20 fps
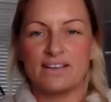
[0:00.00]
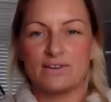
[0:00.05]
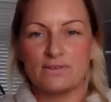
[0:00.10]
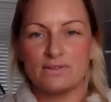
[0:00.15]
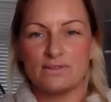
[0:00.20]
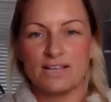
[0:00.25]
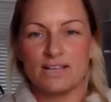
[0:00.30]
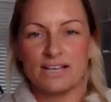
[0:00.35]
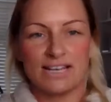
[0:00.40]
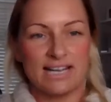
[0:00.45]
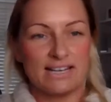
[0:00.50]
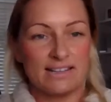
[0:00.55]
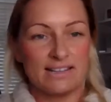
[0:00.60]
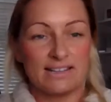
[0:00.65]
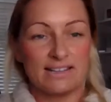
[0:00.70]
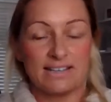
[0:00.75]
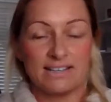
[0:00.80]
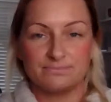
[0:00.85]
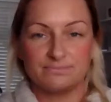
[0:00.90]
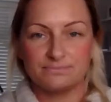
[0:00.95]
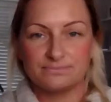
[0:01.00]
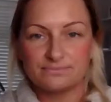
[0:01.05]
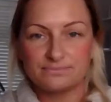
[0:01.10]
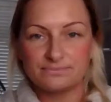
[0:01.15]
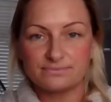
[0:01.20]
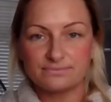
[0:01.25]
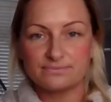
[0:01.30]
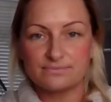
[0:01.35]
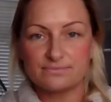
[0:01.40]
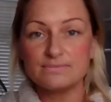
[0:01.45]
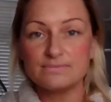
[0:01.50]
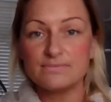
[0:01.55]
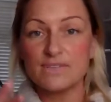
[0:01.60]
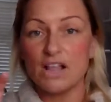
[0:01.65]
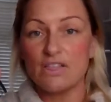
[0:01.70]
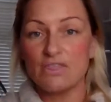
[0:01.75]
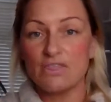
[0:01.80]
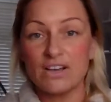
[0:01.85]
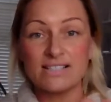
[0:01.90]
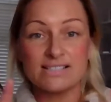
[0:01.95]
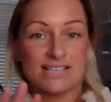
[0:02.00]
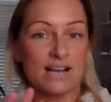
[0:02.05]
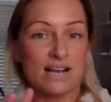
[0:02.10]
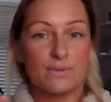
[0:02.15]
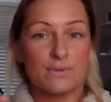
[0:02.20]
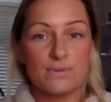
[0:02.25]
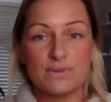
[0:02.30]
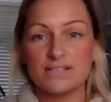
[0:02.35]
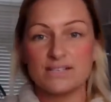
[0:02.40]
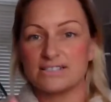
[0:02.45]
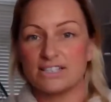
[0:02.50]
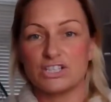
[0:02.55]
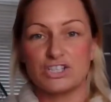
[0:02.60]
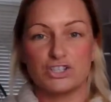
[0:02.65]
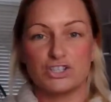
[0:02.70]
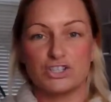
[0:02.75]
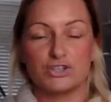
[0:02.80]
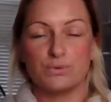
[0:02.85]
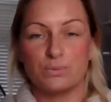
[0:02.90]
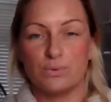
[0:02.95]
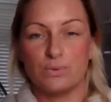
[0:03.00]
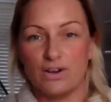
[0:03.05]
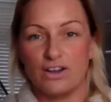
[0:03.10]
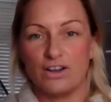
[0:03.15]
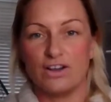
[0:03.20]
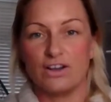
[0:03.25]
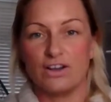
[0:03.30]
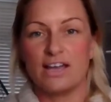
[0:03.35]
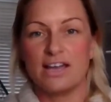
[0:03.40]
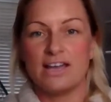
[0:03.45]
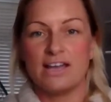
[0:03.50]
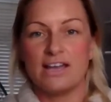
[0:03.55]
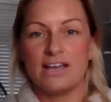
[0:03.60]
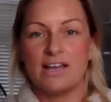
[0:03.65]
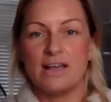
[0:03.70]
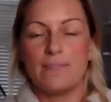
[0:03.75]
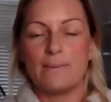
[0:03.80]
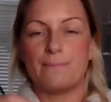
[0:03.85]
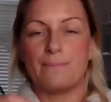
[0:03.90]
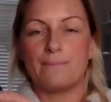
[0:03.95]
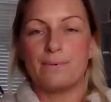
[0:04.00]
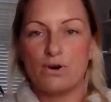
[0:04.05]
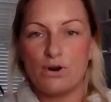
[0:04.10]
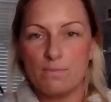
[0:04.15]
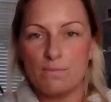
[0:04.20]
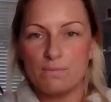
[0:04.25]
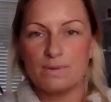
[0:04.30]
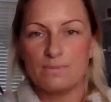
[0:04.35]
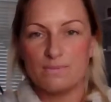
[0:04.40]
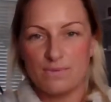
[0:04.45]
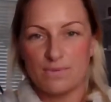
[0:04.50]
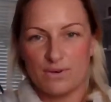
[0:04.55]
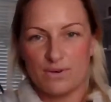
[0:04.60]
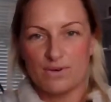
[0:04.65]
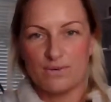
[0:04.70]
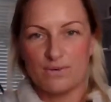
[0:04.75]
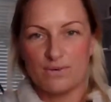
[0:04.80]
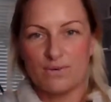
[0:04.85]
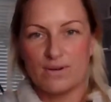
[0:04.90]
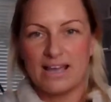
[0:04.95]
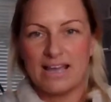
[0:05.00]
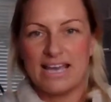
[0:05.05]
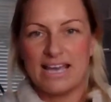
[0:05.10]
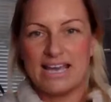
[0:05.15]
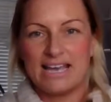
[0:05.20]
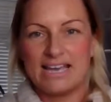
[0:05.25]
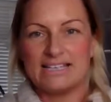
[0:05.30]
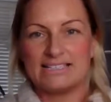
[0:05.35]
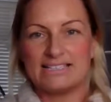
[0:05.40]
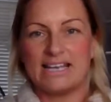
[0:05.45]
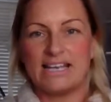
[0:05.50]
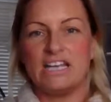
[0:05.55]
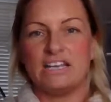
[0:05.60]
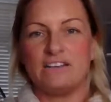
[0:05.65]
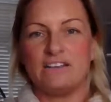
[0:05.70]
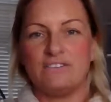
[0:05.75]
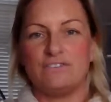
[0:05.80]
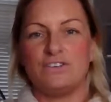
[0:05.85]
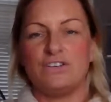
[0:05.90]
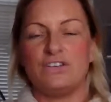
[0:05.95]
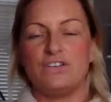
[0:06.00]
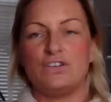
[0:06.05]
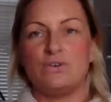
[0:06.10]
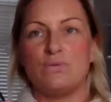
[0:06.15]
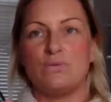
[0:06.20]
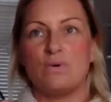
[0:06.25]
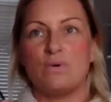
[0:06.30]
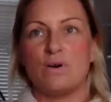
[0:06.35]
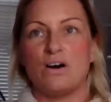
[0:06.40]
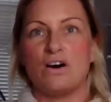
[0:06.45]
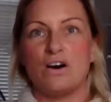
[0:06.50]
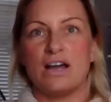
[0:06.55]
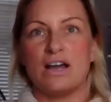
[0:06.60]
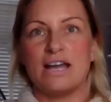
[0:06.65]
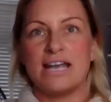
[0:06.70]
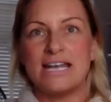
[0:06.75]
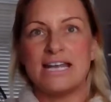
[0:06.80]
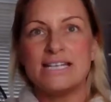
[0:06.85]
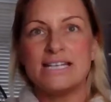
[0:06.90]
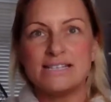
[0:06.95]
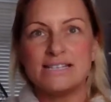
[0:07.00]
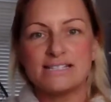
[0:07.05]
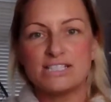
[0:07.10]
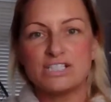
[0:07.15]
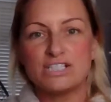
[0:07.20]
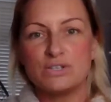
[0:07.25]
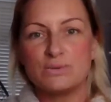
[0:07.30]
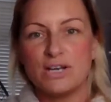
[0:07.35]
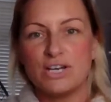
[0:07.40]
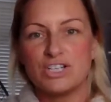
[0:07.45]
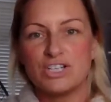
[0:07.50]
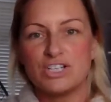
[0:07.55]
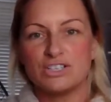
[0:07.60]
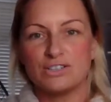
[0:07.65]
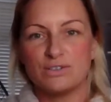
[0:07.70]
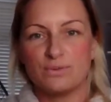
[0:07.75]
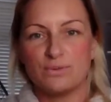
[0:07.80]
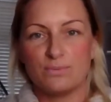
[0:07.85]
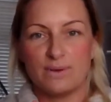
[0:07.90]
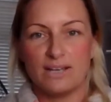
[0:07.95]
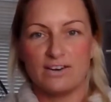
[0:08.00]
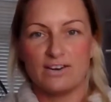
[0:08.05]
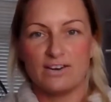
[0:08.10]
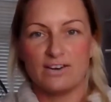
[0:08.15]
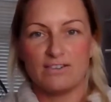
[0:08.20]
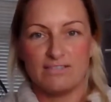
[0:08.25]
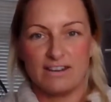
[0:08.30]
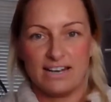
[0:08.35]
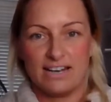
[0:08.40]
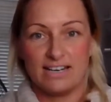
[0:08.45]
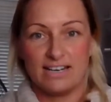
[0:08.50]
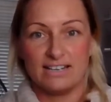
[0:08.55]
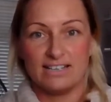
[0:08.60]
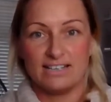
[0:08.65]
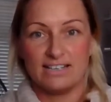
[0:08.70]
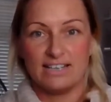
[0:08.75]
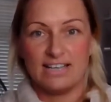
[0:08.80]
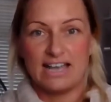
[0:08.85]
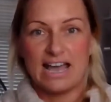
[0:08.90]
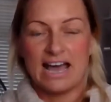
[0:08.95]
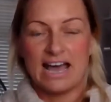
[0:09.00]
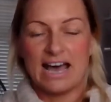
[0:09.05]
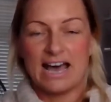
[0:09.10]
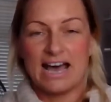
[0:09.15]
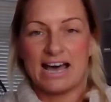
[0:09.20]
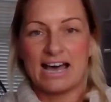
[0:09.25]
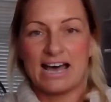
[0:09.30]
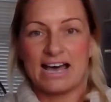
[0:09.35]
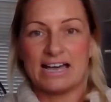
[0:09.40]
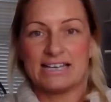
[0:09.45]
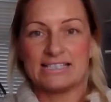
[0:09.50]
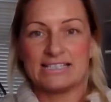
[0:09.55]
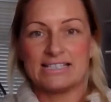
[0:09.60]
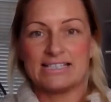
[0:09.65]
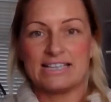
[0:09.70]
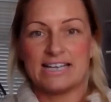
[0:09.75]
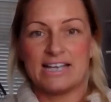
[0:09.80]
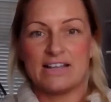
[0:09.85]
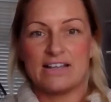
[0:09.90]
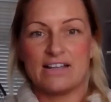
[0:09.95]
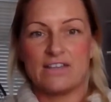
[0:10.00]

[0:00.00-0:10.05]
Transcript: and all that kind of thing that's how this thing should work the problem though is if you are in the situation that we are in and